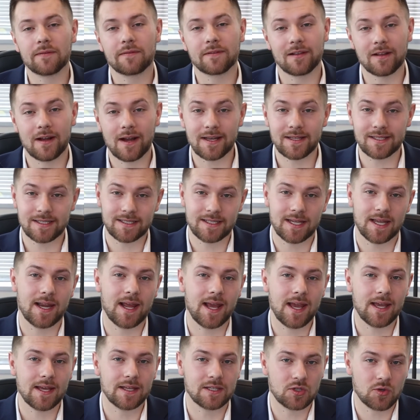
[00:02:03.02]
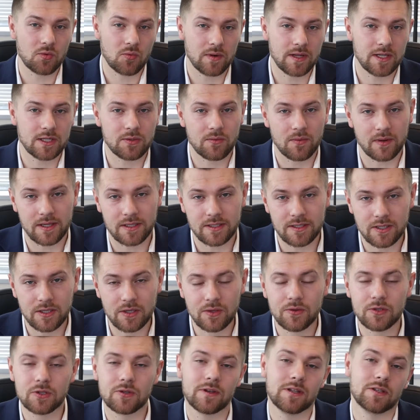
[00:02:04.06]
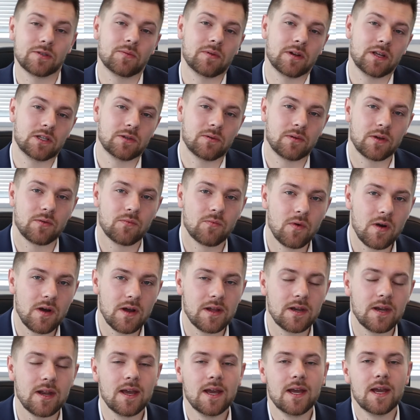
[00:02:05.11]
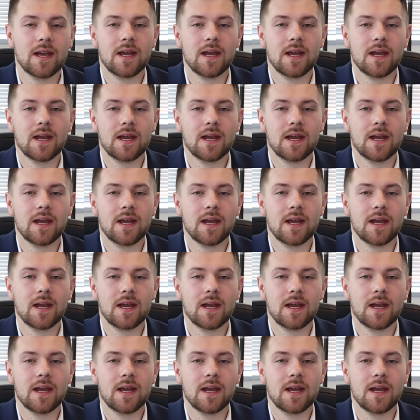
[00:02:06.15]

of clients today in 2022 to in 2021,